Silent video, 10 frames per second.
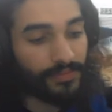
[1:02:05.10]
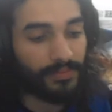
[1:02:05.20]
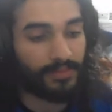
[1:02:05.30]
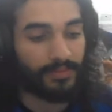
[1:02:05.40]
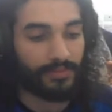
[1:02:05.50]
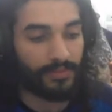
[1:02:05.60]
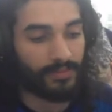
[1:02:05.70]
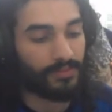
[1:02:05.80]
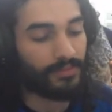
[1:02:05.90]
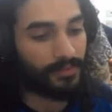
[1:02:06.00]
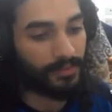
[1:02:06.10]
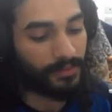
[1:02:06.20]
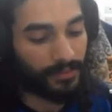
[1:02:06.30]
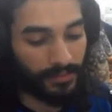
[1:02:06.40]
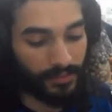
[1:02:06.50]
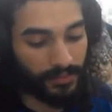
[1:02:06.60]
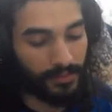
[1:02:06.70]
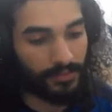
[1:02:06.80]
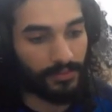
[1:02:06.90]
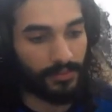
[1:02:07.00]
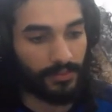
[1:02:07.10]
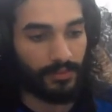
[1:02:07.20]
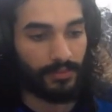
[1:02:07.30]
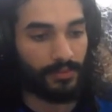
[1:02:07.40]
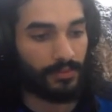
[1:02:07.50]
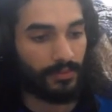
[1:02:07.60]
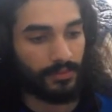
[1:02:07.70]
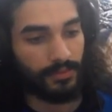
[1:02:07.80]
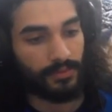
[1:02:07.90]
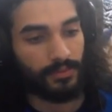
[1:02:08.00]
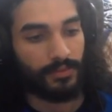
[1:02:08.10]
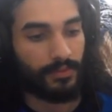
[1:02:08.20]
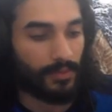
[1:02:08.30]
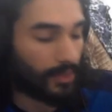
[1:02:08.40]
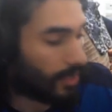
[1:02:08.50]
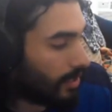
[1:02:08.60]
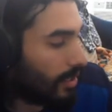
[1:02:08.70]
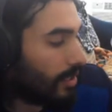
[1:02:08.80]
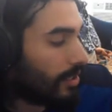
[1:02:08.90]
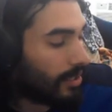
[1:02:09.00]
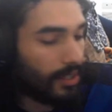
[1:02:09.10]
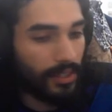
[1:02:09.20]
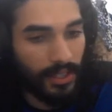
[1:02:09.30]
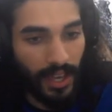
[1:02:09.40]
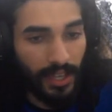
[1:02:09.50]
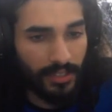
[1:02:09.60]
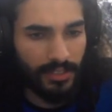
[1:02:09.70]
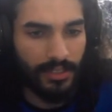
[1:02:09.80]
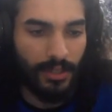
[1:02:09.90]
headphones smell like a gym mat? Cats?